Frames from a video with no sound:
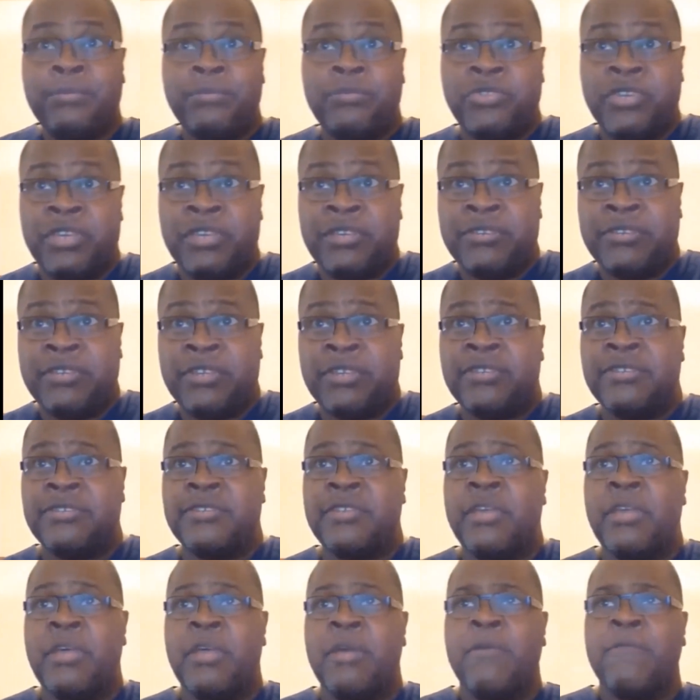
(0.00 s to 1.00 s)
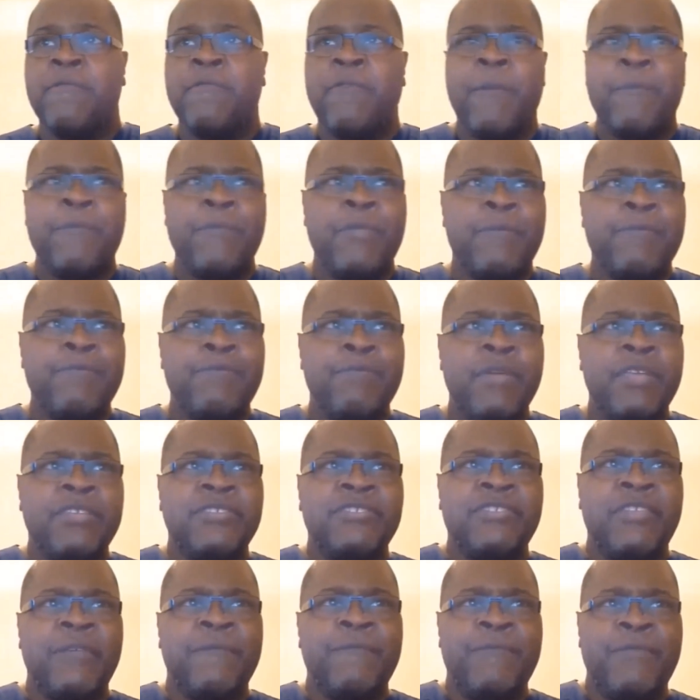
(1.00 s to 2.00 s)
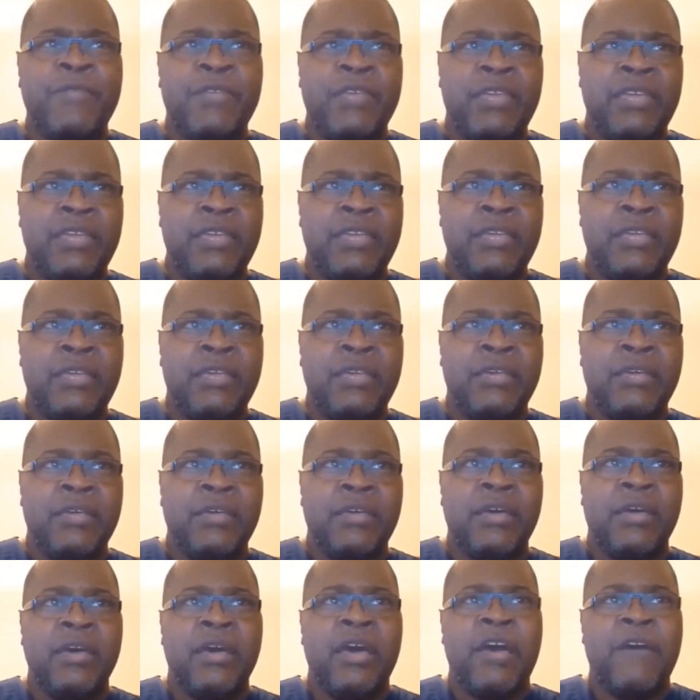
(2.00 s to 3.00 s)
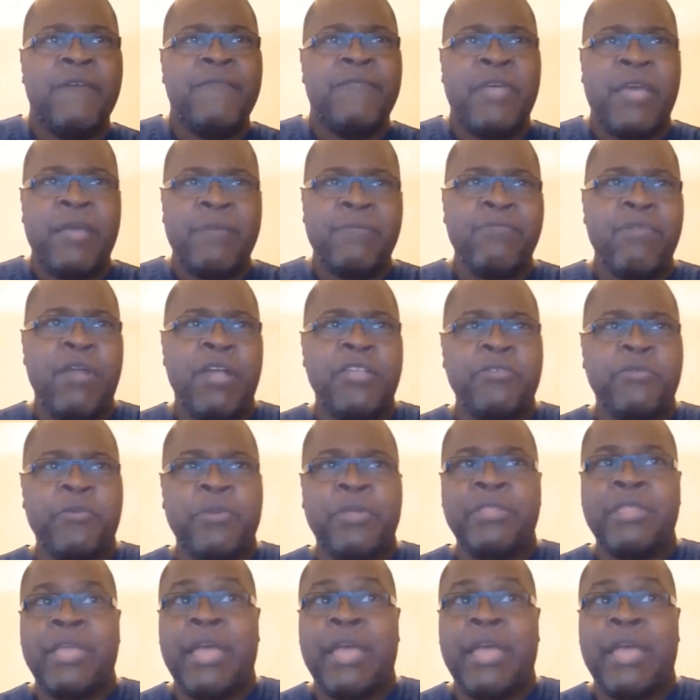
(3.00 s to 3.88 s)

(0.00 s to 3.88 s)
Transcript: Jesus, from the midst of thee of thy brethren.